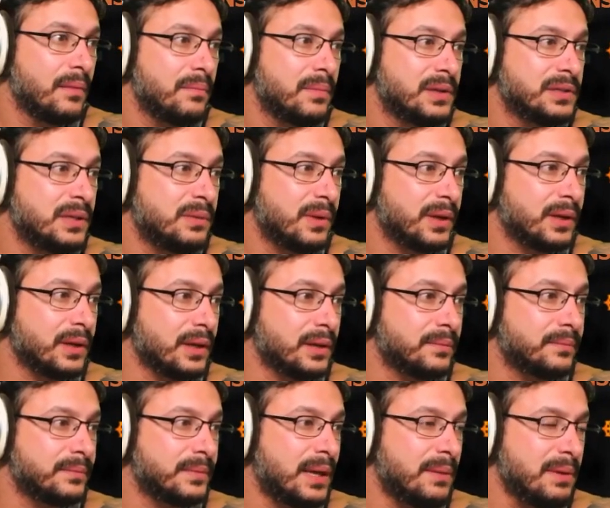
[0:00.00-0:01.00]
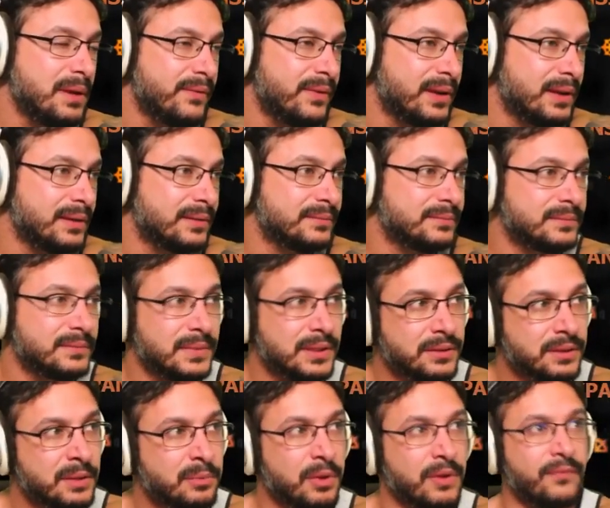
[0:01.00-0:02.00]
It's still really good. I'm gonna give it a
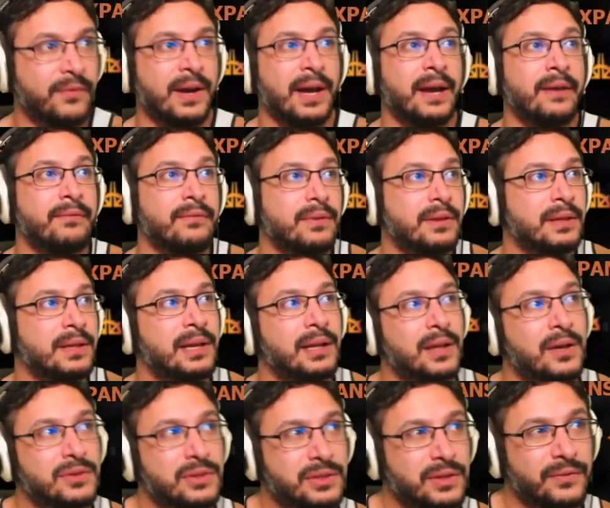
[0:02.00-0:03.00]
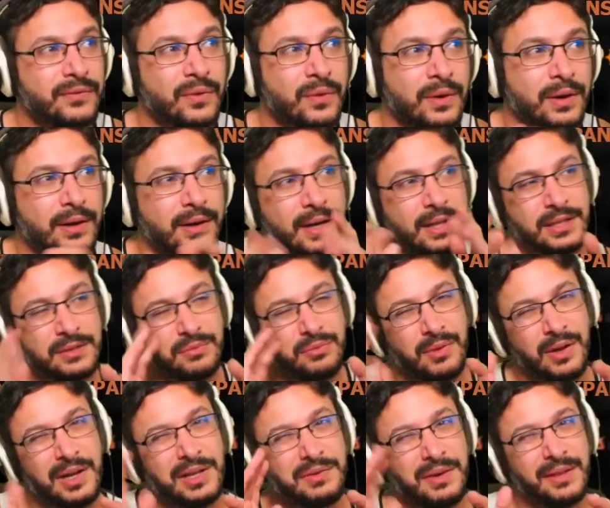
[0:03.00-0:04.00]
3.5, even closer to a 4. It's
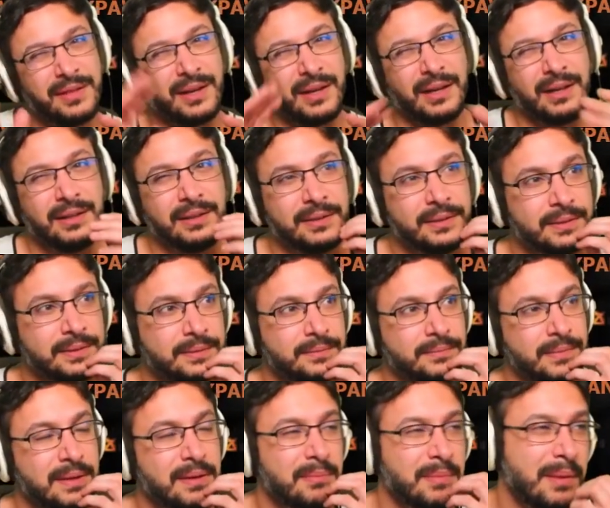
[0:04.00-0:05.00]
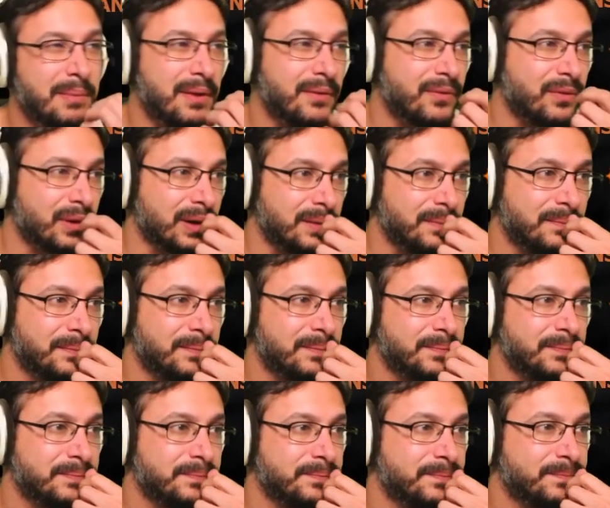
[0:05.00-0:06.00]
right there. Maybe a 4.
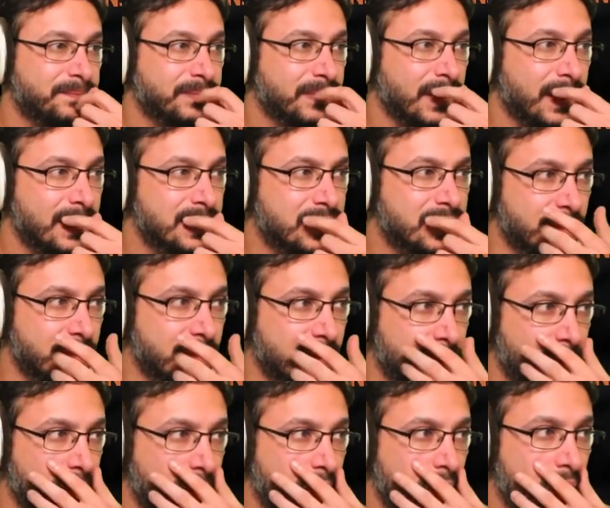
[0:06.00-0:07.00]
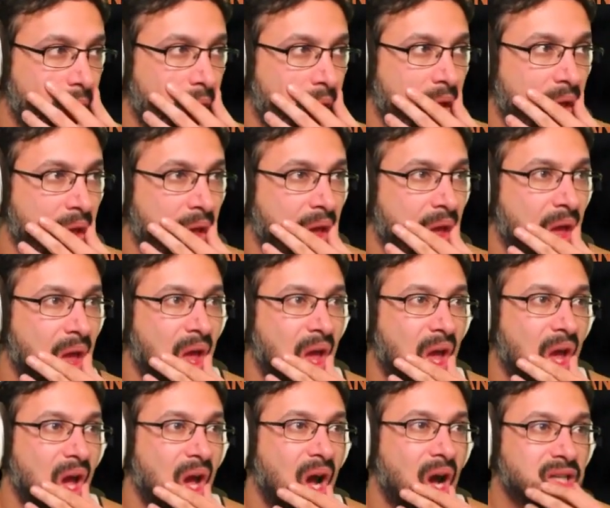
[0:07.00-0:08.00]
It's good though.
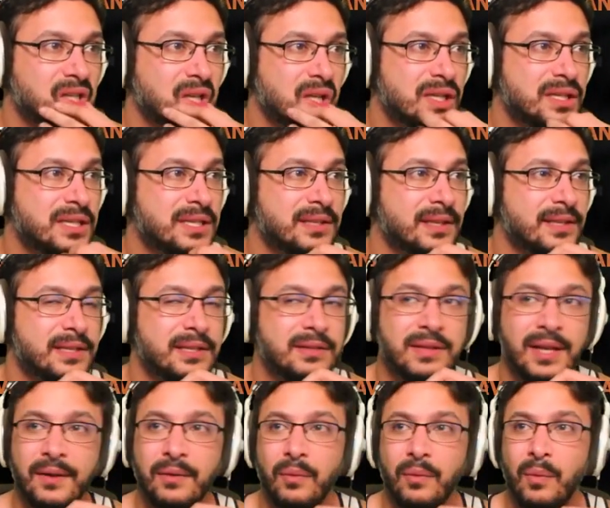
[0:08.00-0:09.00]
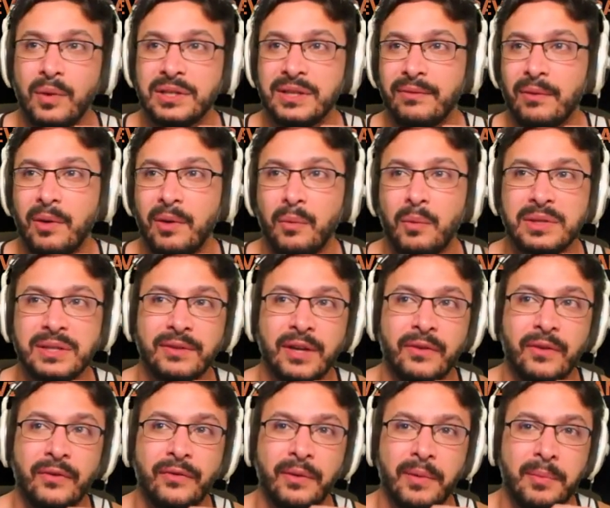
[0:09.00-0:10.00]
Also, this is like what's left
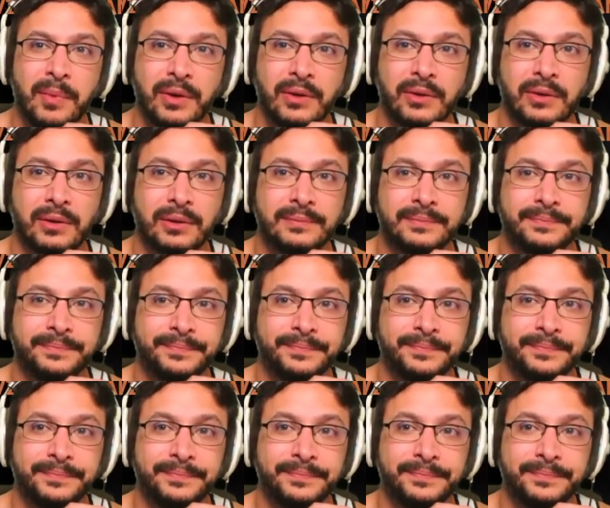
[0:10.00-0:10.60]
over from Emrakul.